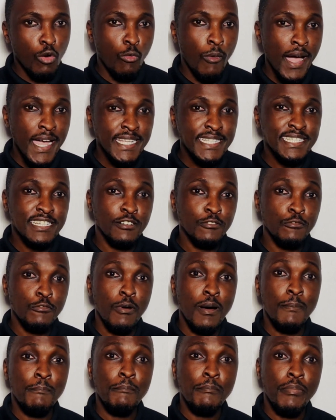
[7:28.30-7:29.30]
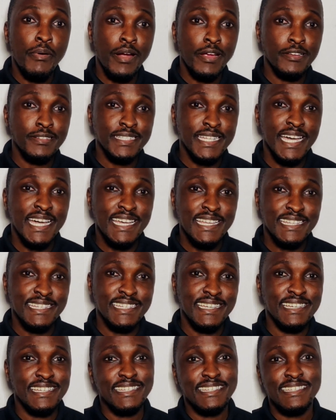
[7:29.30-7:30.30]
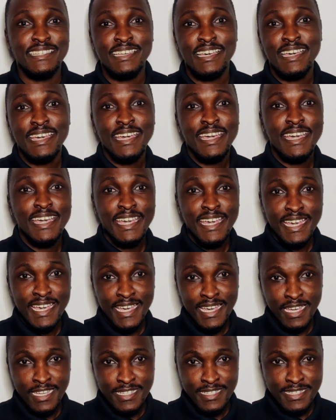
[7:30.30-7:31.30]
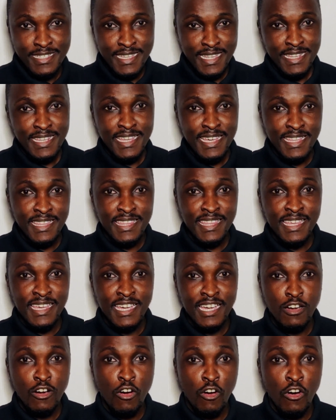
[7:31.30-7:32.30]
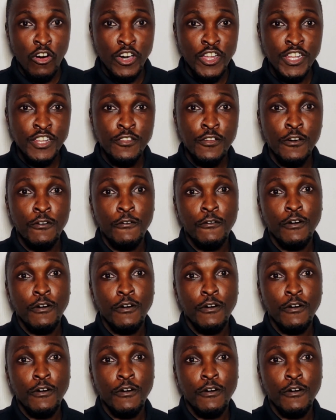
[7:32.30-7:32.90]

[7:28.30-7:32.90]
why Telegram prioritizes sending the code